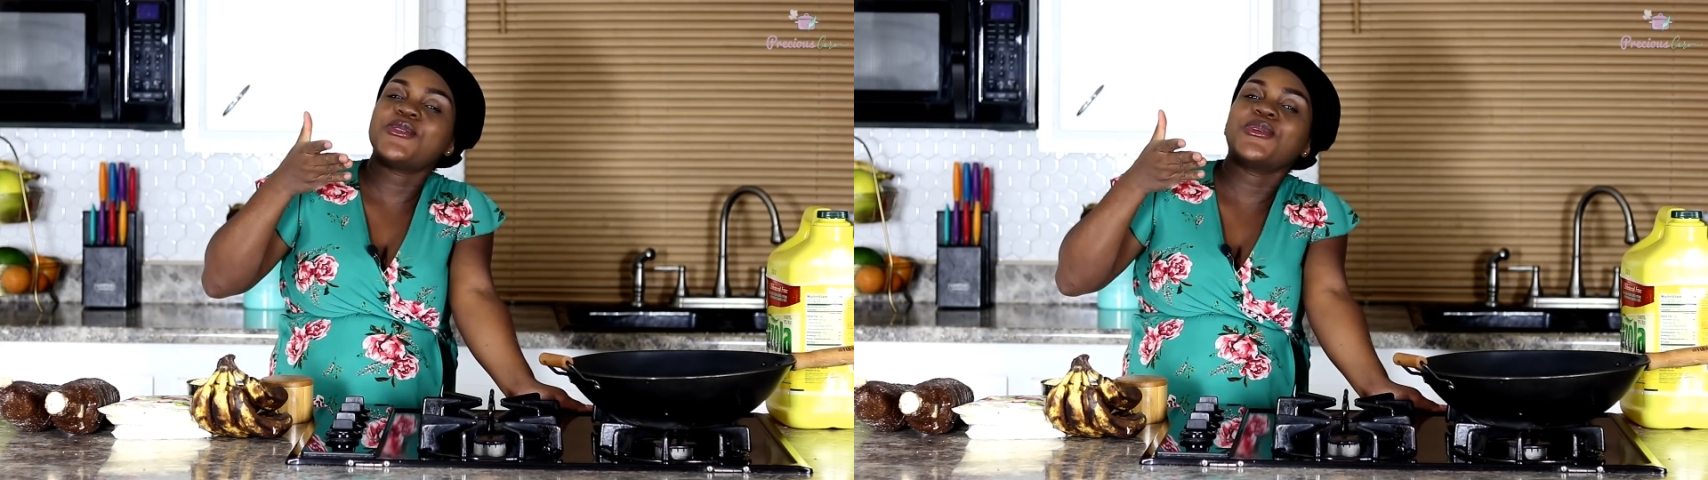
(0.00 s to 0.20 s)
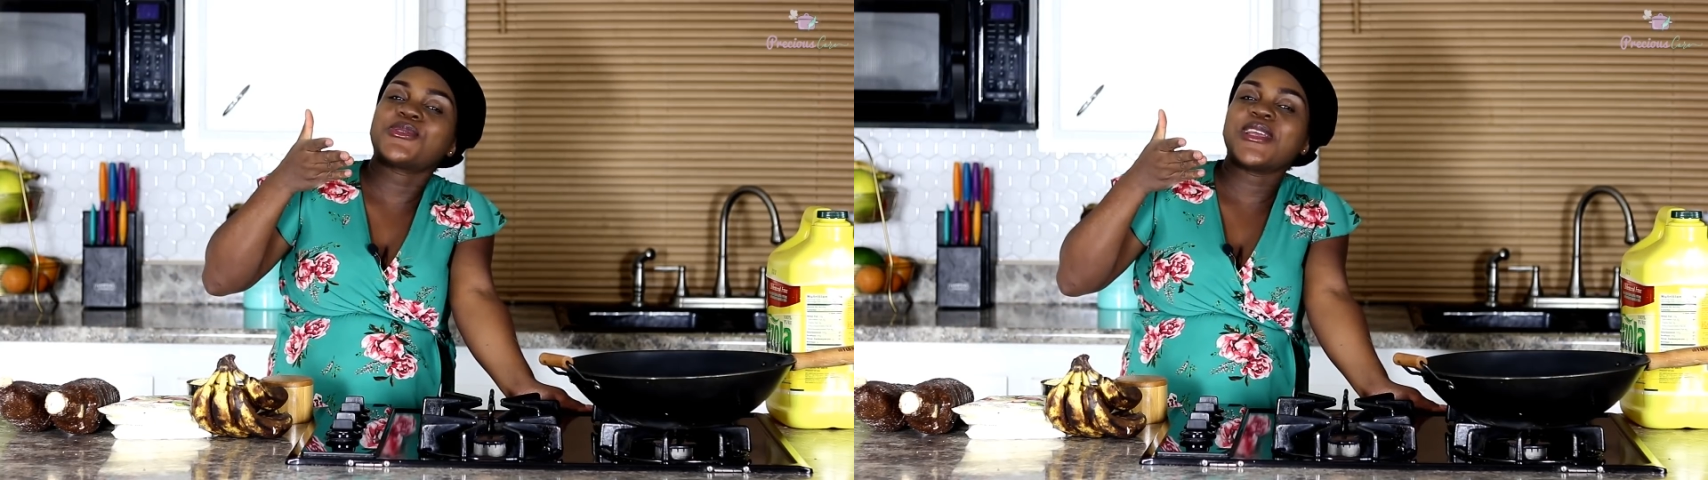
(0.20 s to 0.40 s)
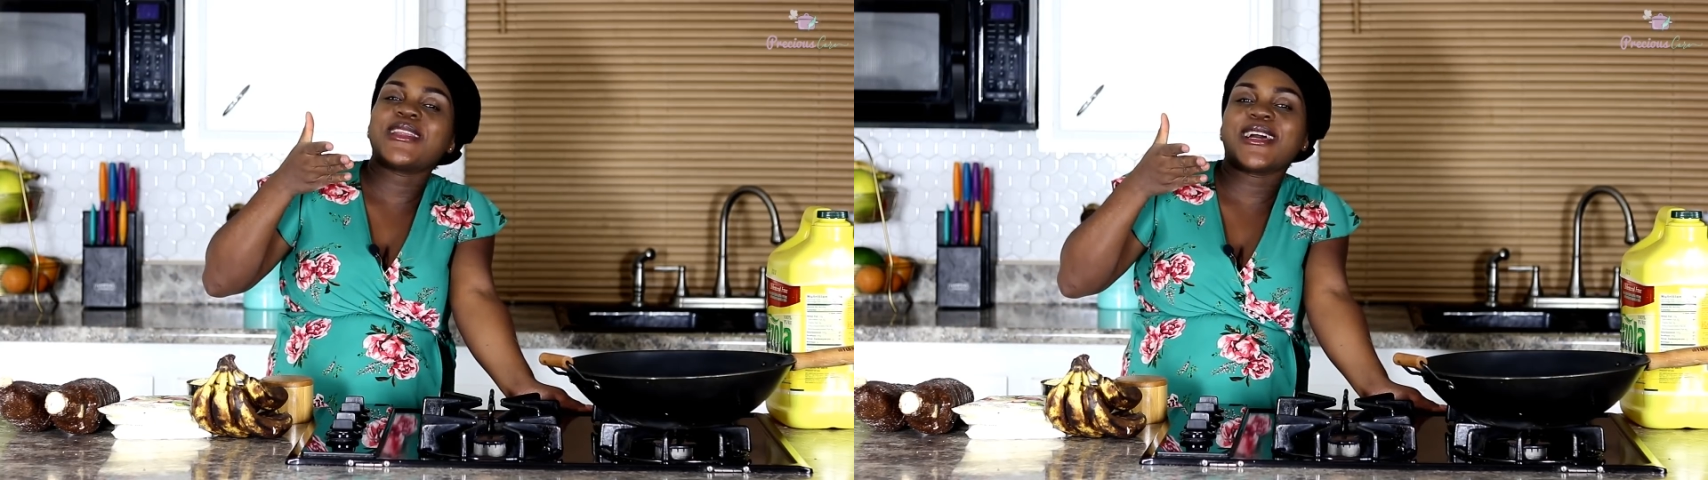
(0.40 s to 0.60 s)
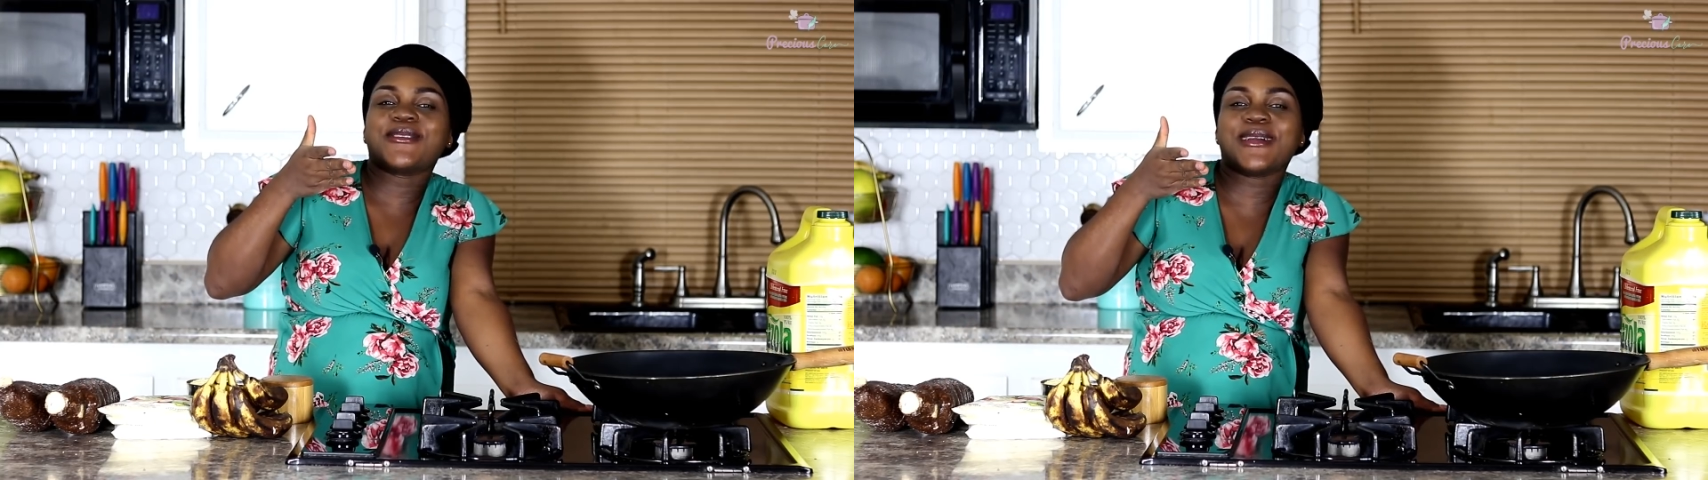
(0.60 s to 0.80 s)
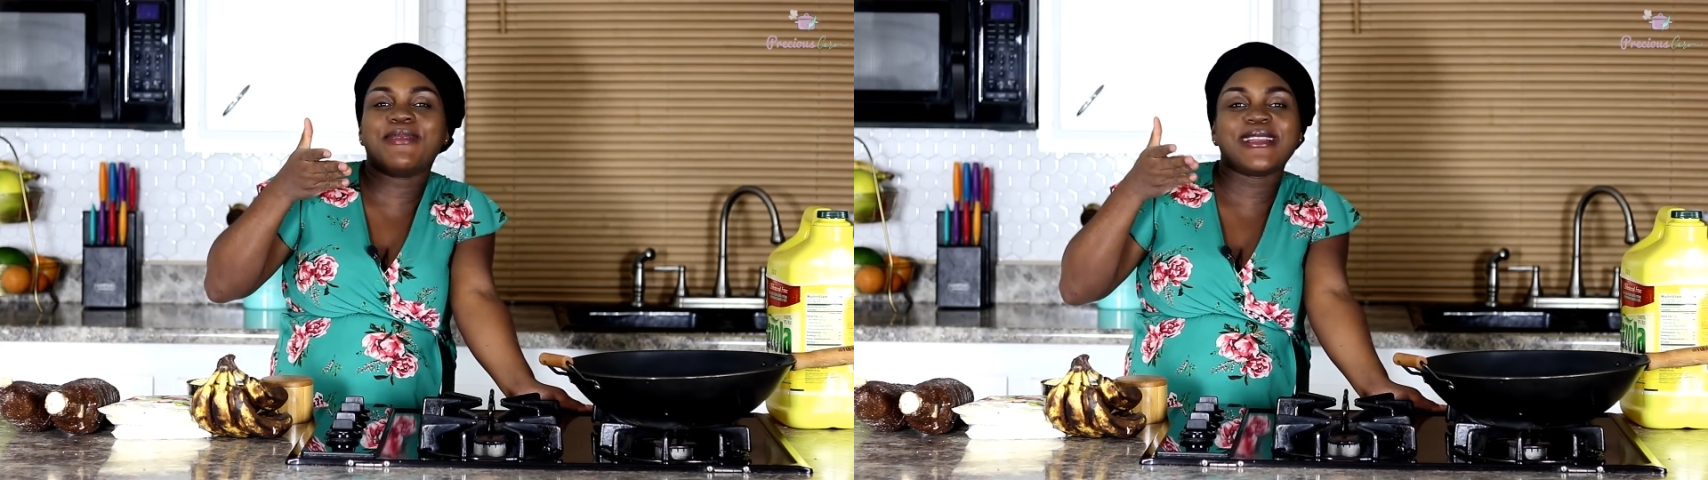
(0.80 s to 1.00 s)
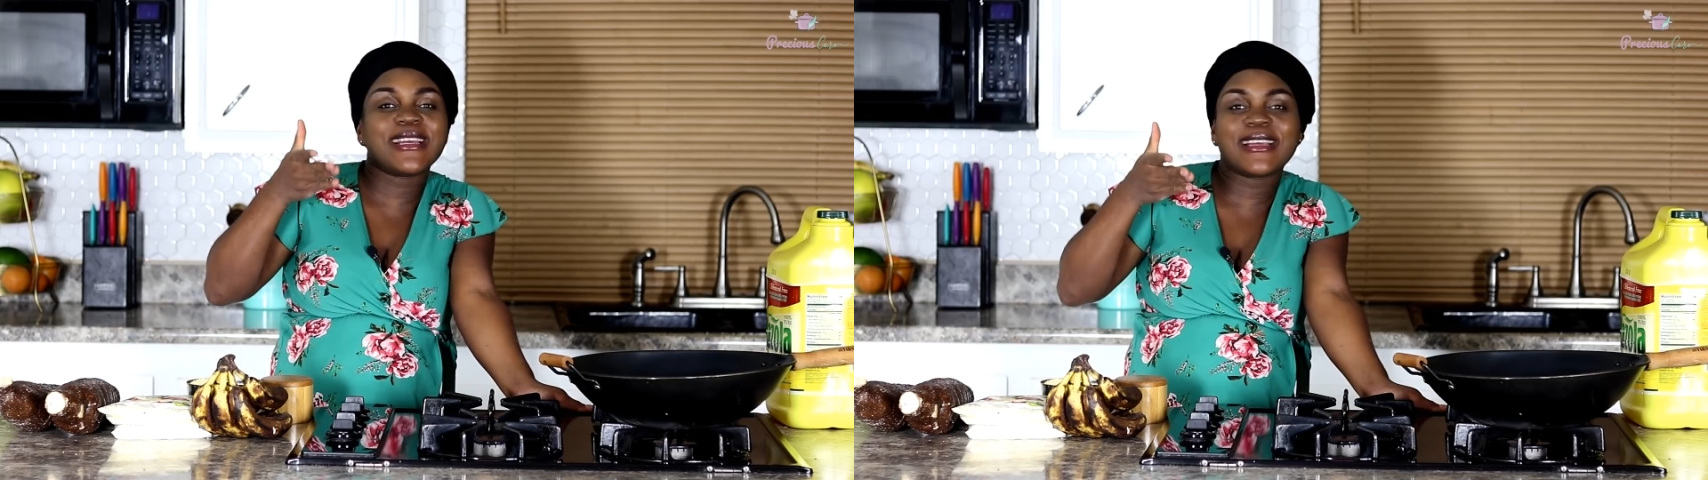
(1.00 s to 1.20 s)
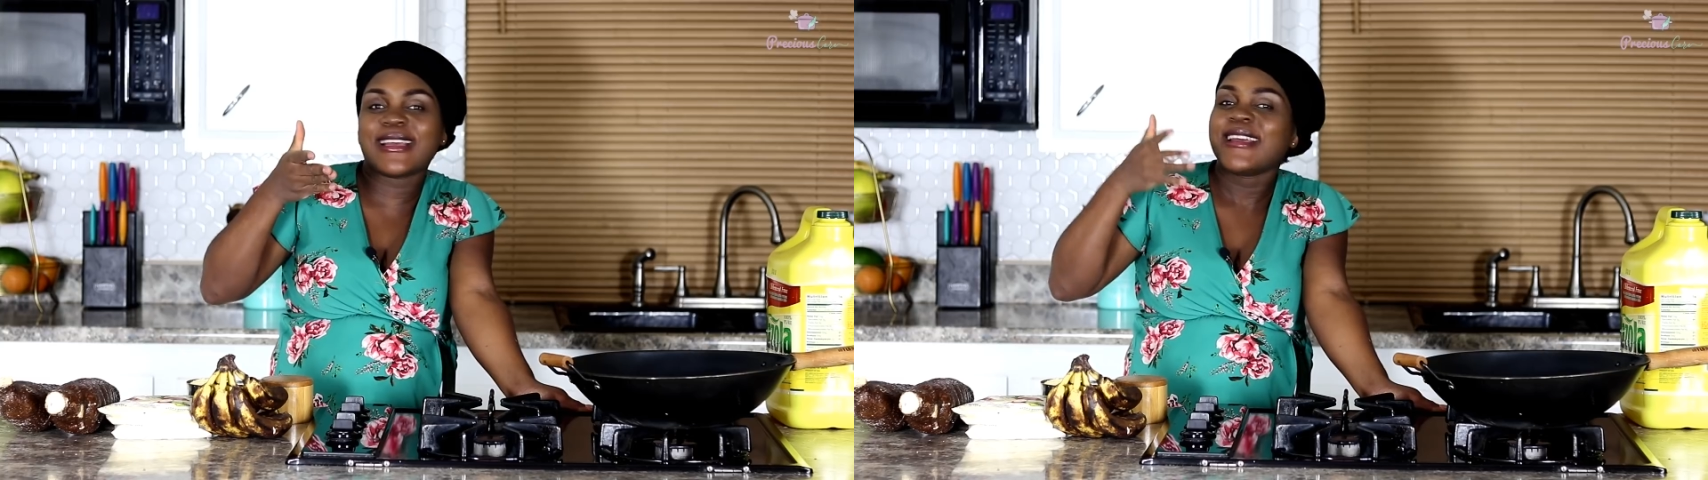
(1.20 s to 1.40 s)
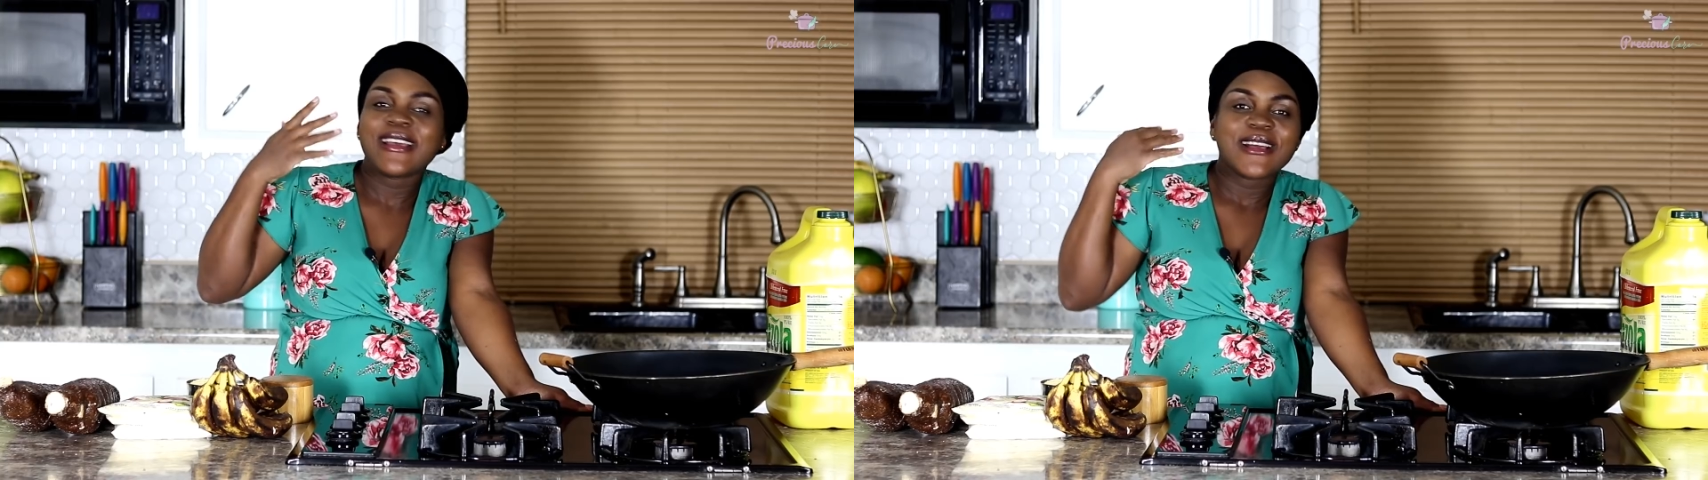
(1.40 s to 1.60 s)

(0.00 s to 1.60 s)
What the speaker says: you want to eat a cracked banana?